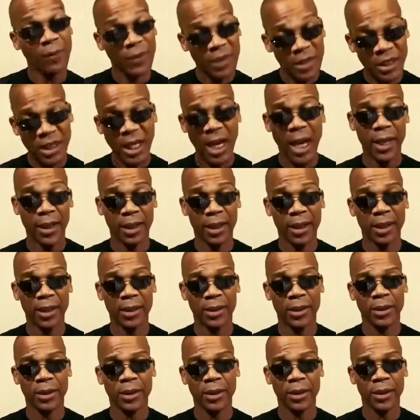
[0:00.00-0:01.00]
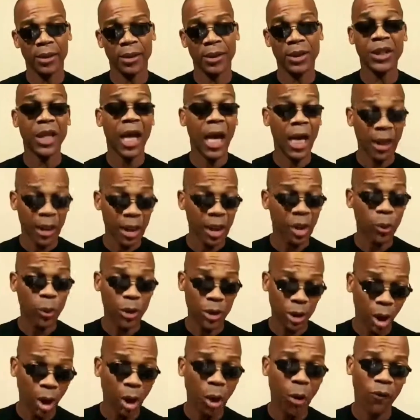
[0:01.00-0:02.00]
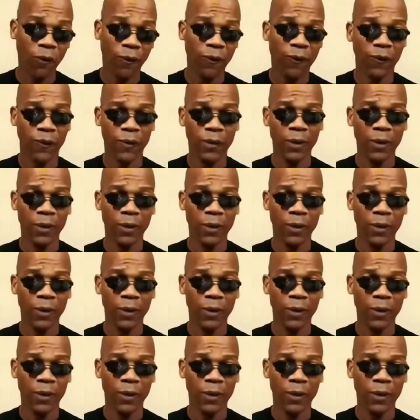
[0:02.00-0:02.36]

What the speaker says: the shotgun. Shotgun went off.